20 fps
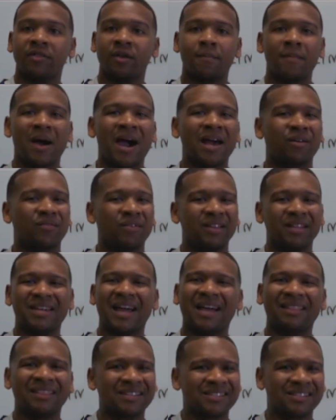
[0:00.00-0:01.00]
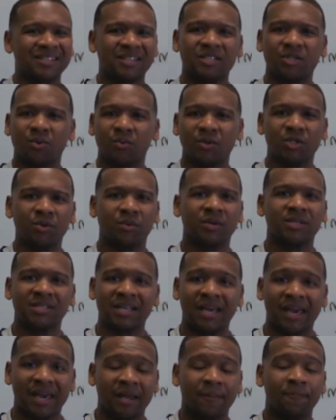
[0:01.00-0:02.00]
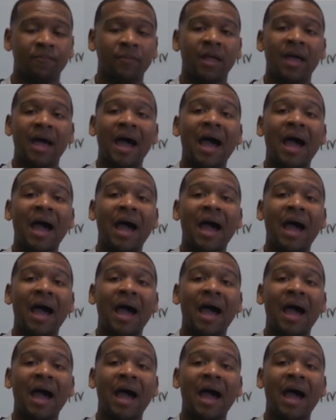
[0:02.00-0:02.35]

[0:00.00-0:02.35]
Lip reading: their mind and really not listening to what you were saying.